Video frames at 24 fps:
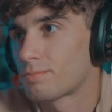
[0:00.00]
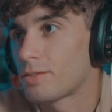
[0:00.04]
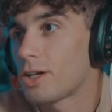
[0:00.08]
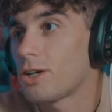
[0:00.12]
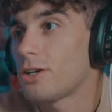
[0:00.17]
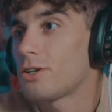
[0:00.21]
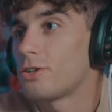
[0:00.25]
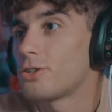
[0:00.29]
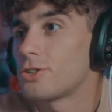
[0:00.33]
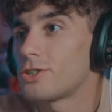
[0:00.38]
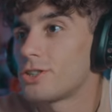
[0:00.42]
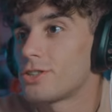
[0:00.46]

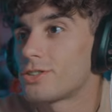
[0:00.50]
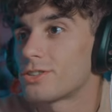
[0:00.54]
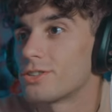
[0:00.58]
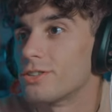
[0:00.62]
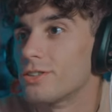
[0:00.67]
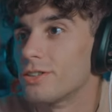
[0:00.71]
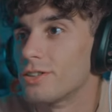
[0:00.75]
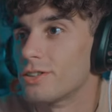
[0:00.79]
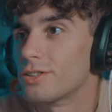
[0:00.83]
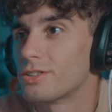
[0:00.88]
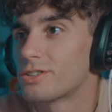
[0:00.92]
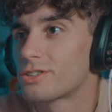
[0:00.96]
Oh, she's
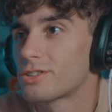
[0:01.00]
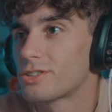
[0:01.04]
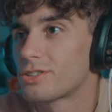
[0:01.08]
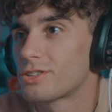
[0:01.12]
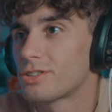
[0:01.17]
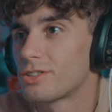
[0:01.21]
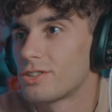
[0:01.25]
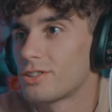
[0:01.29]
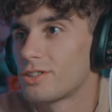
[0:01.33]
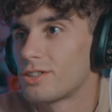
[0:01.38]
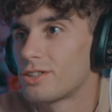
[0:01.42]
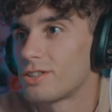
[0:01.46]
in this.
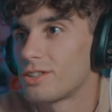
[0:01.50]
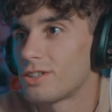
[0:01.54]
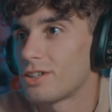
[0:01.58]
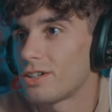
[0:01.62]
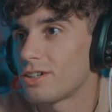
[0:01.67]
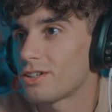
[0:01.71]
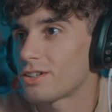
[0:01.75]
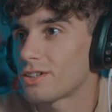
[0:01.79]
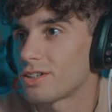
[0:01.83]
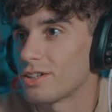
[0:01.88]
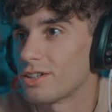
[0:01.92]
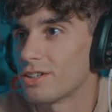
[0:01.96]

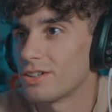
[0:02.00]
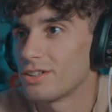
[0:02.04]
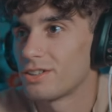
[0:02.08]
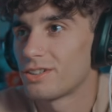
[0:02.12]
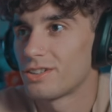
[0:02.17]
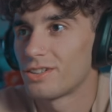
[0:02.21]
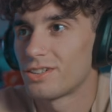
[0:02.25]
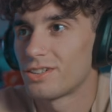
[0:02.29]
Okay.